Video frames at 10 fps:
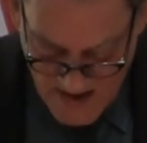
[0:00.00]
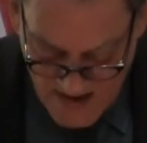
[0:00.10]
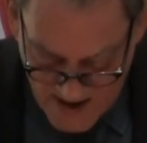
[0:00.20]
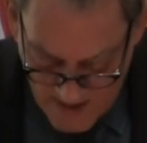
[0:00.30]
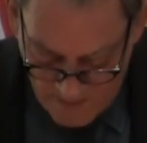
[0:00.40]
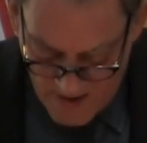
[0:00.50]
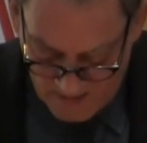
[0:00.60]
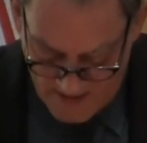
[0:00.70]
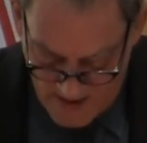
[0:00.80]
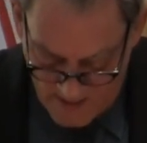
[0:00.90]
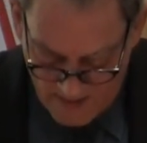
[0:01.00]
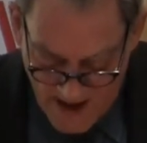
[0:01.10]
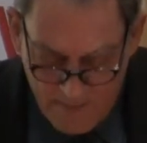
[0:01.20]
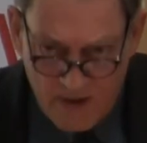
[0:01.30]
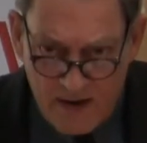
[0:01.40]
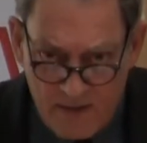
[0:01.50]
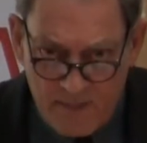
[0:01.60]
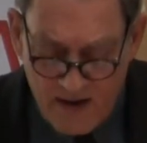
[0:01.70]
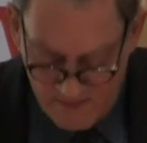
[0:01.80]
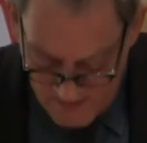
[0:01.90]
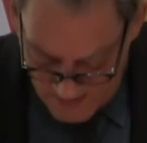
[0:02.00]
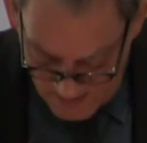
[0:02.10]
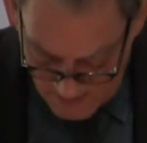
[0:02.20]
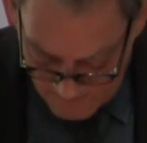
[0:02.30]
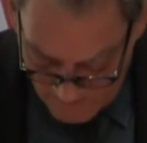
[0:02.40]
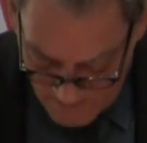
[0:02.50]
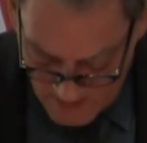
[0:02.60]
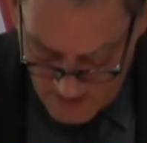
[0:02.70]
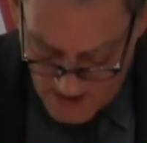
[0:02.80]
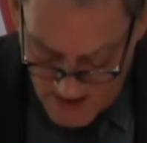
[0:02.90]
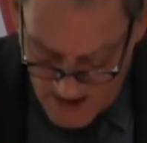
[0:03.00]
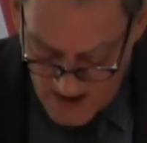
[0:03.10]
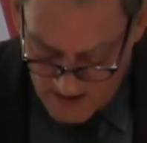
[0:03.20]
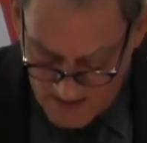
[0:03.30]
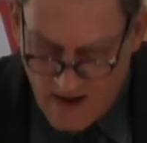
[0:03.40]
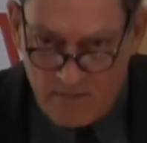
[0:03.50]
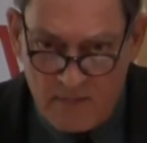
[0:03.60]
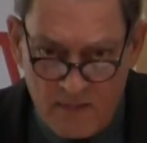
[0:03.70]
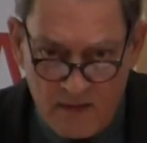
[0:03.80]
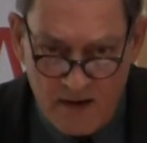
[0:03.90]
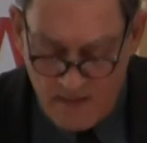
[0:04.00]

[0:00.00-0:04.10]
Gape at him they did, and he at them in